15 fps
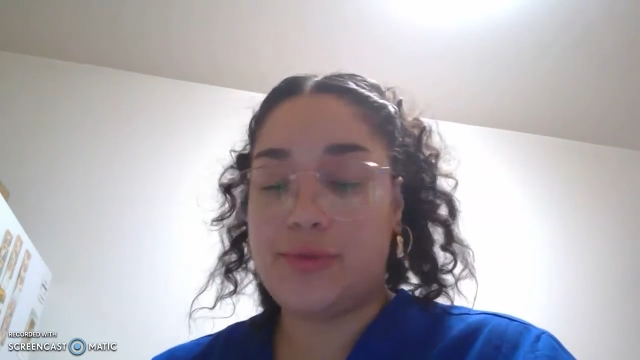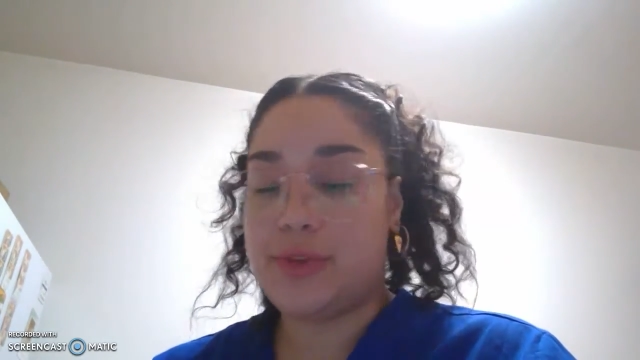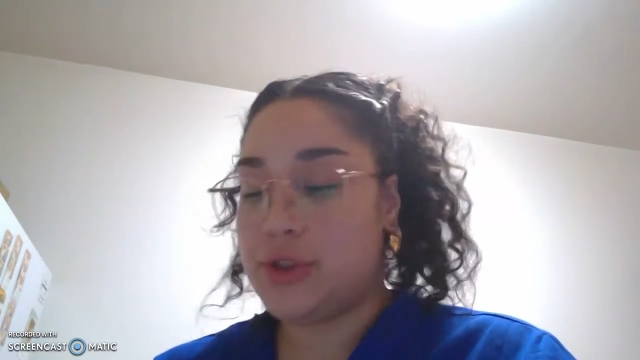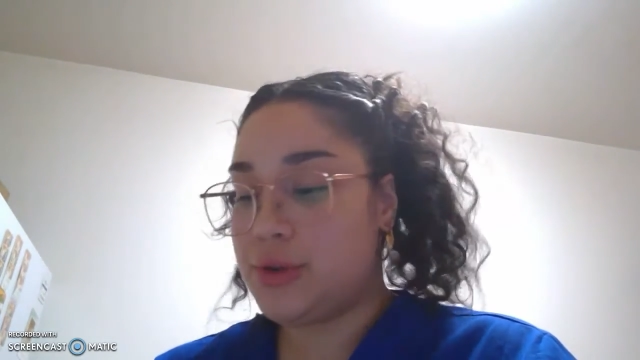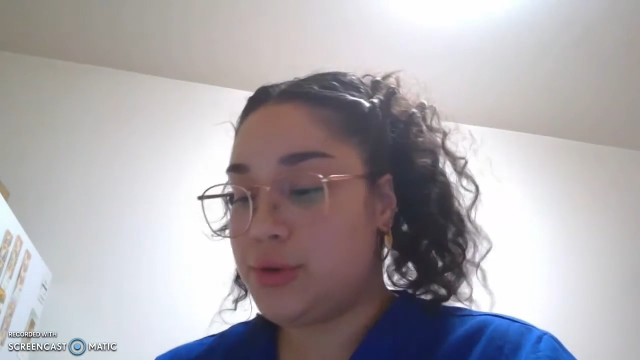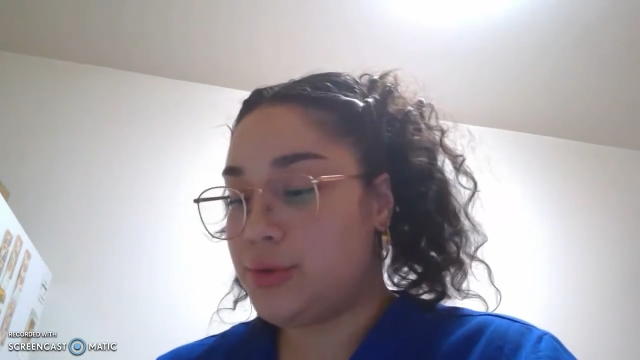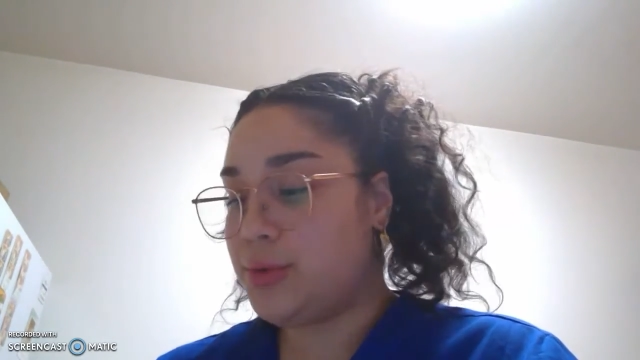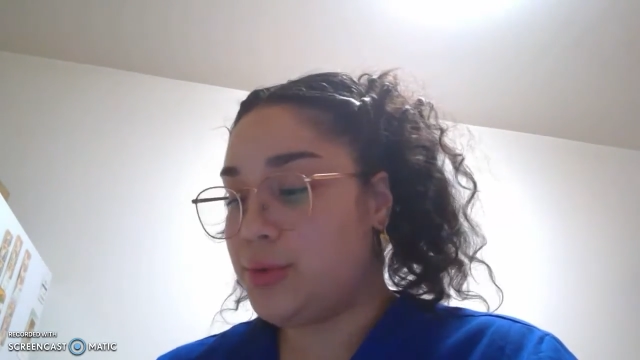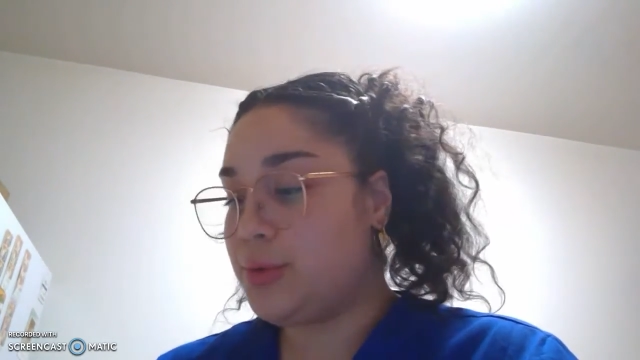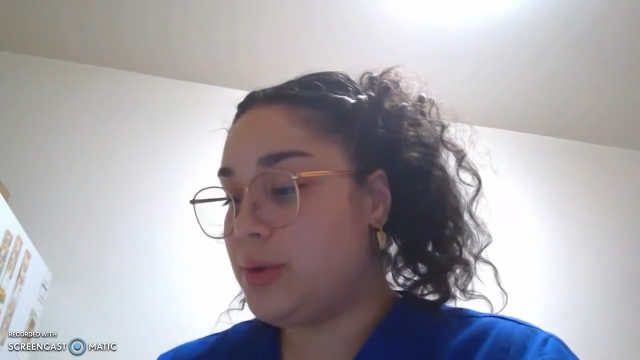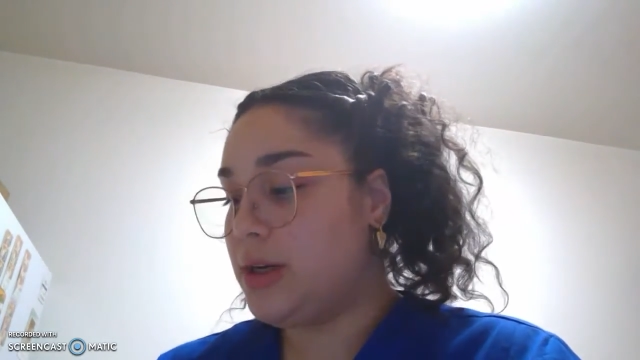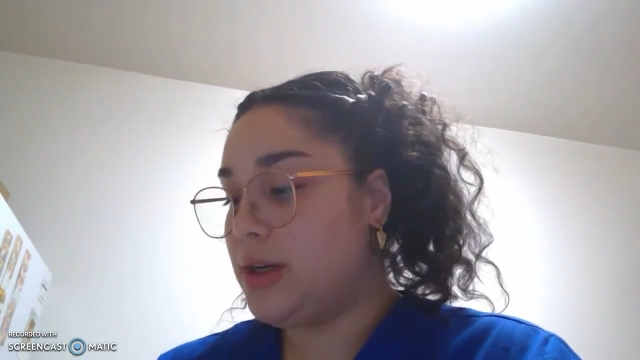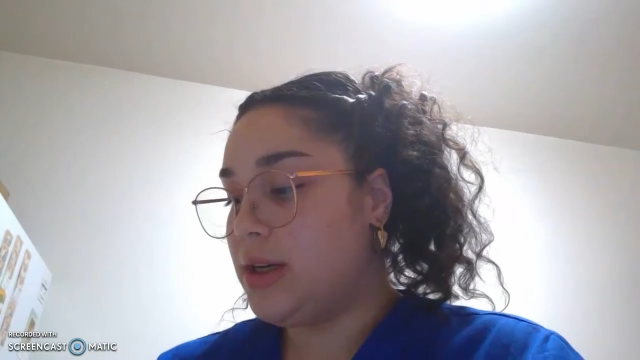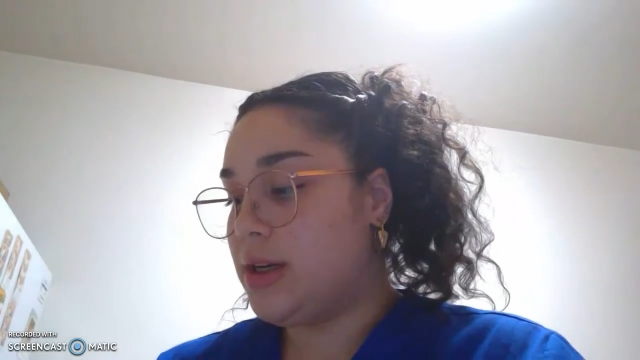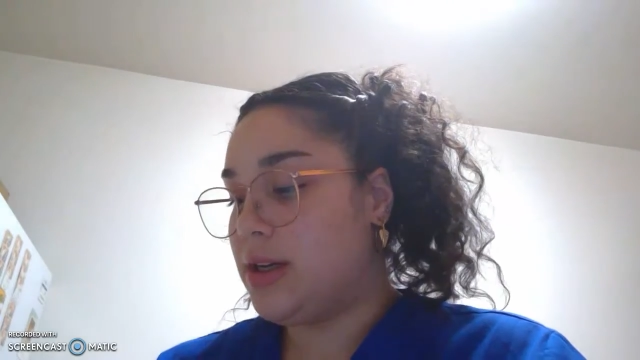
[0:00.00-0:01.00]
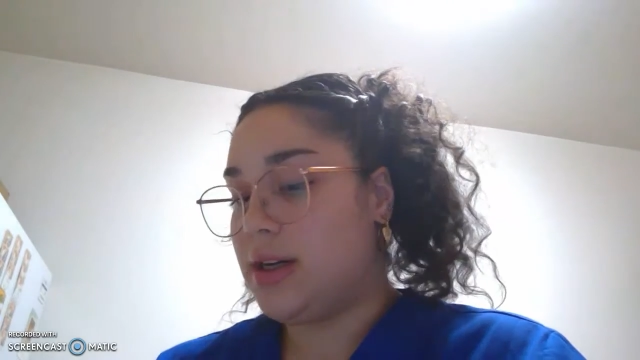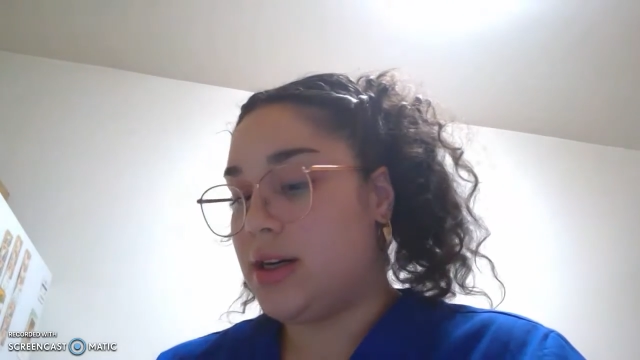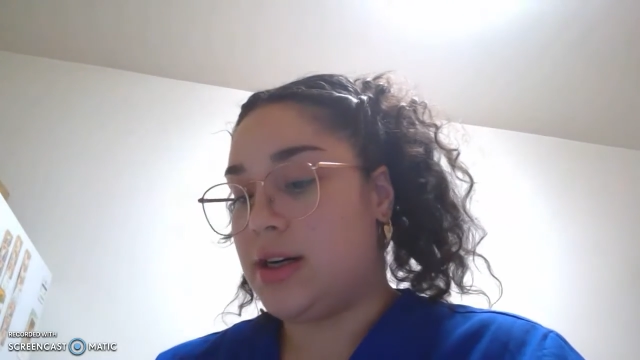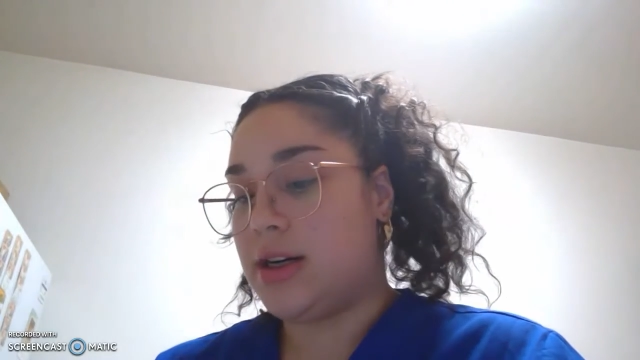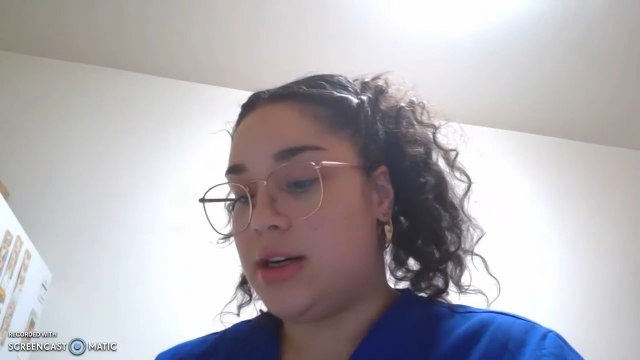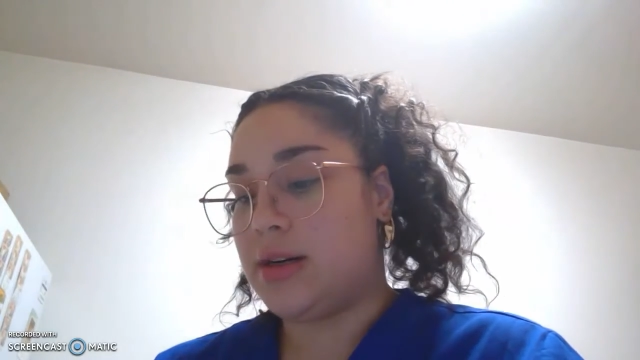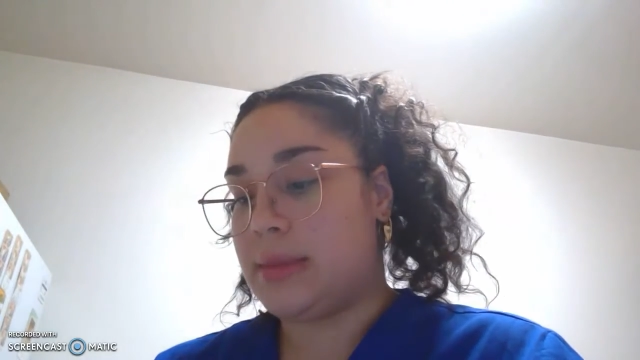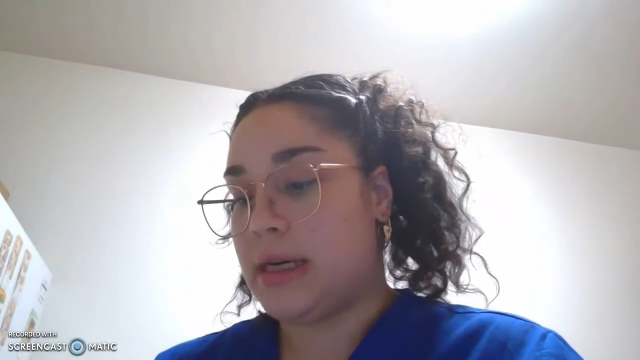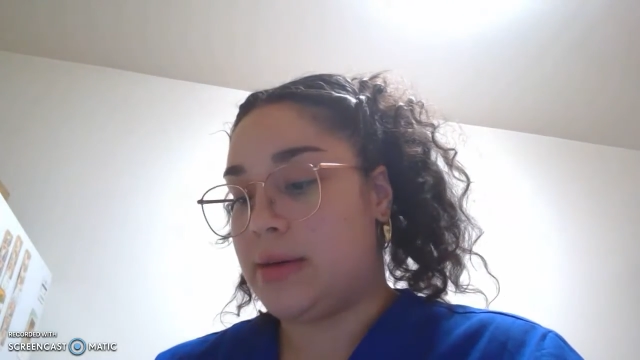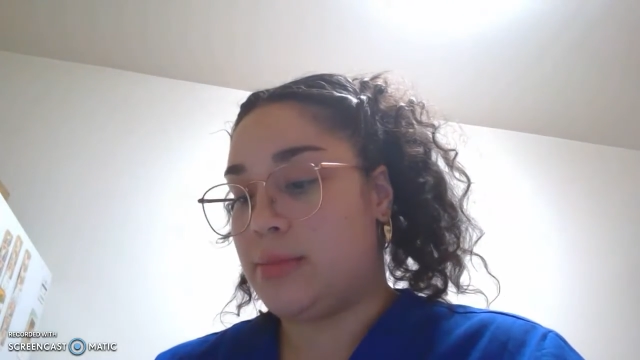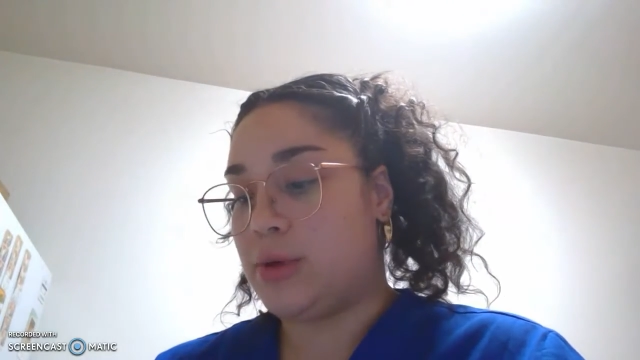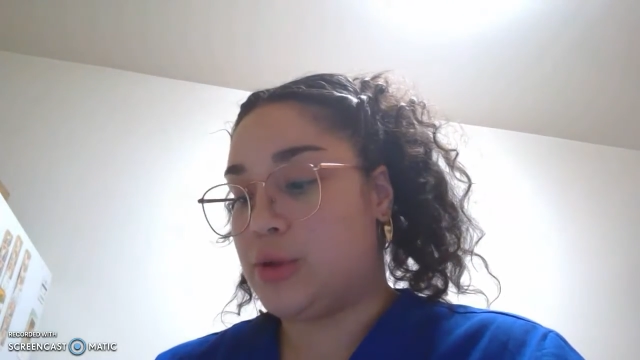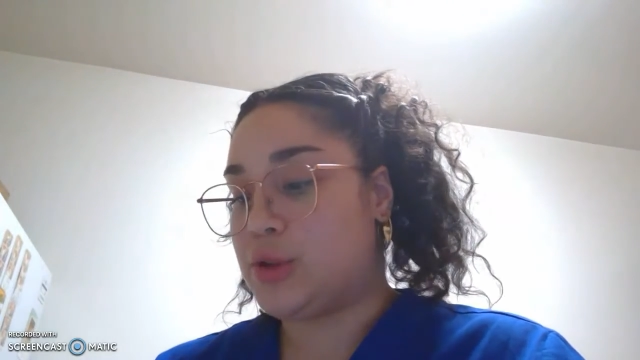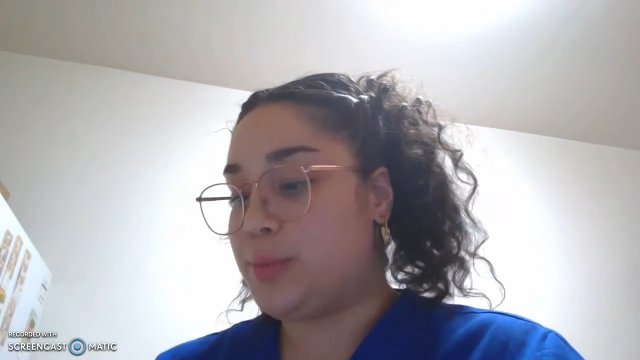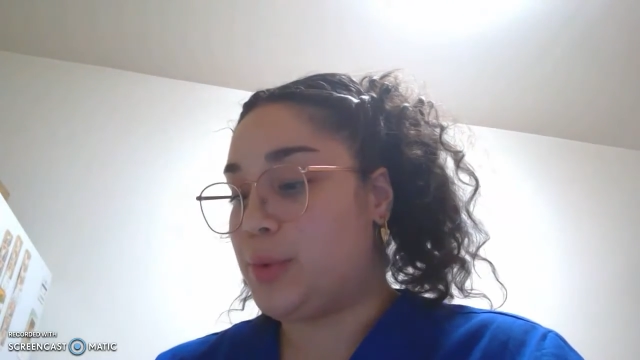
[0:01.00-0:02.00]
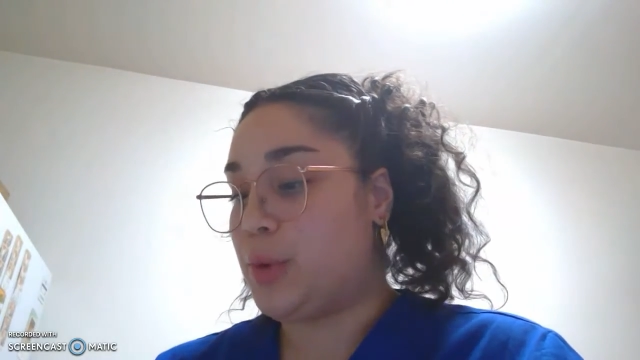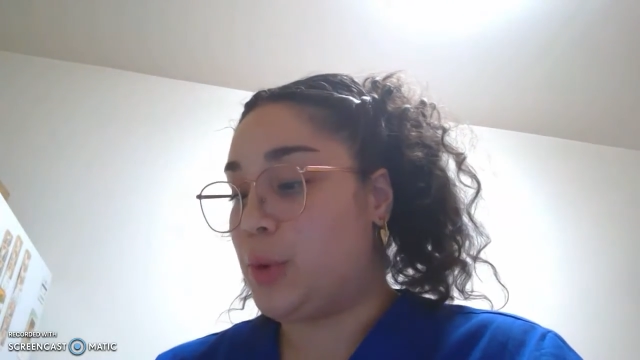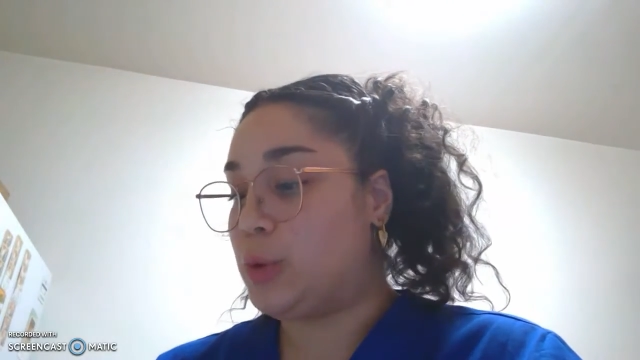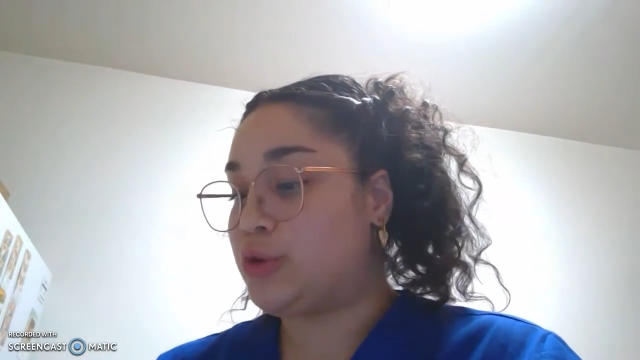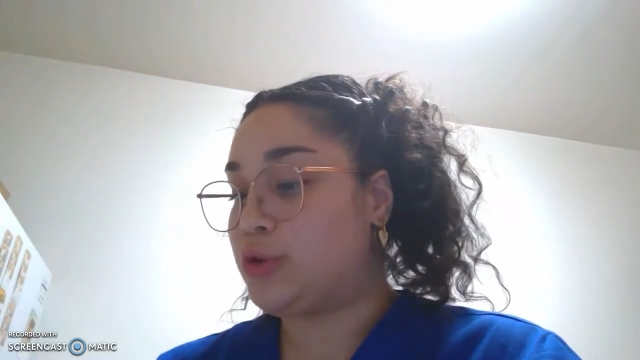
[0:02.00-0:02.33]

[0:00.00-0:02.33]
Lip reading: view, multiple